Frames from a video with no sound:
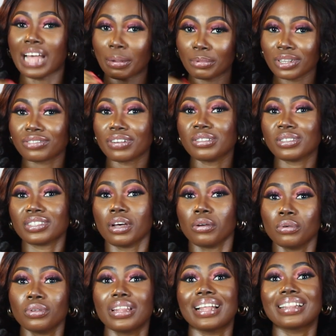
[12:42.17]
I'm just trying to
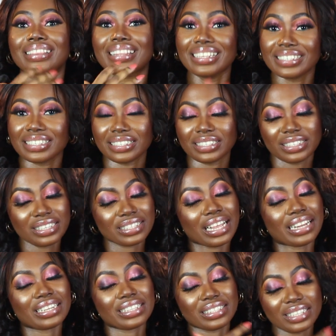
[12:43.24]
tell you that these
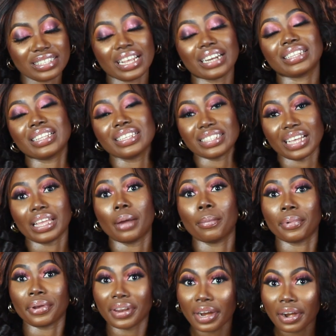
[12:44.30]
are the things I
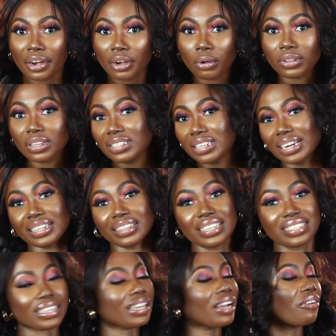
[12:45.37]
am hearing, or these are the
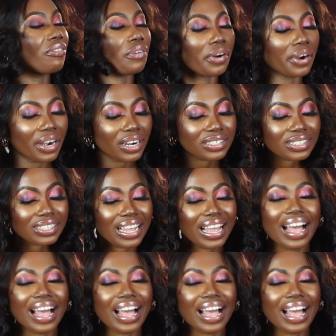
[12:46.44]
things I have heard.